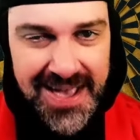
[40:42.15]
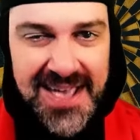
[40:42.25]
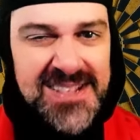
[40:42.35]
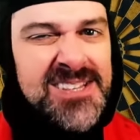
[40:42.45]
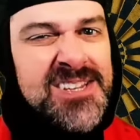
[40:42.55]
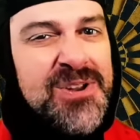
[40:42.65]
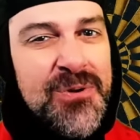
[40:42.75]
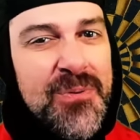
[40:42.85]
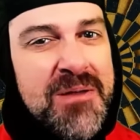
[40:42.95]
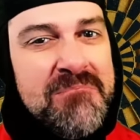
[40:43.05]

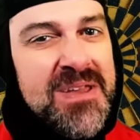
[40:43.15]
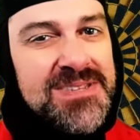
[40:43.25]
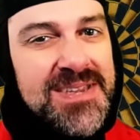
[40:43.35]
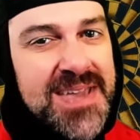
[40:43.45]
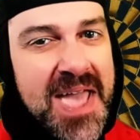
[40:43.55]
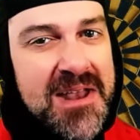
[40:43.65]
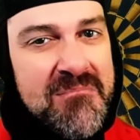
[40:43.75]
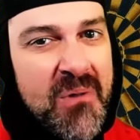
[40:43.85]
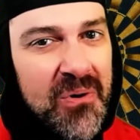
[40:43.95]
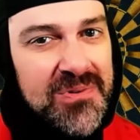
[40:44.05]
Until we meet again,
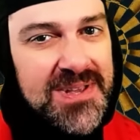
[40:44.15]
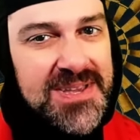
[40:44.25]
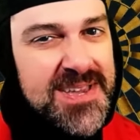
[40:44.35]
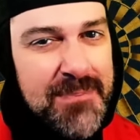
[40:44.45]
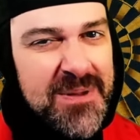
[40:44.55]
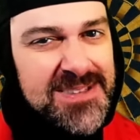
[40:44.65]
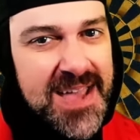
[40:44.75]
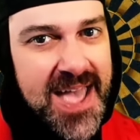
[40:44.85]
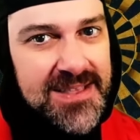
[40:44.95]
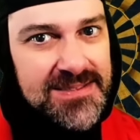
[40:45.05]
mon
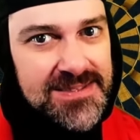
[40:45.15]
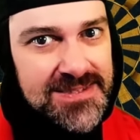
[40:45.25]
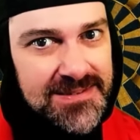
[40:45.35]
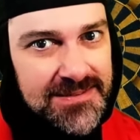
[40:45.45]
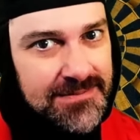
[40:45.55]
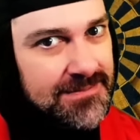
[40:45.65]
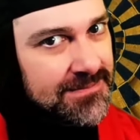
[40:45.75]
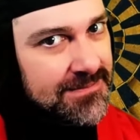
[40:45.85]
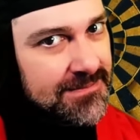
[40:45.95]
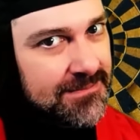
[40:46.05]
capitans,
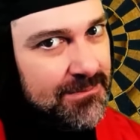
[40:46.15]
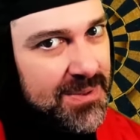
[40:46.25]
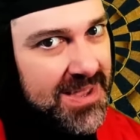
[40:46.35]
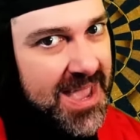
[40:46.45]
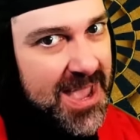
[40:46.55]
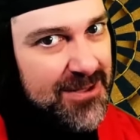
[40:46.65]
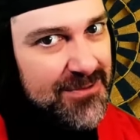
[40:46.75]
behave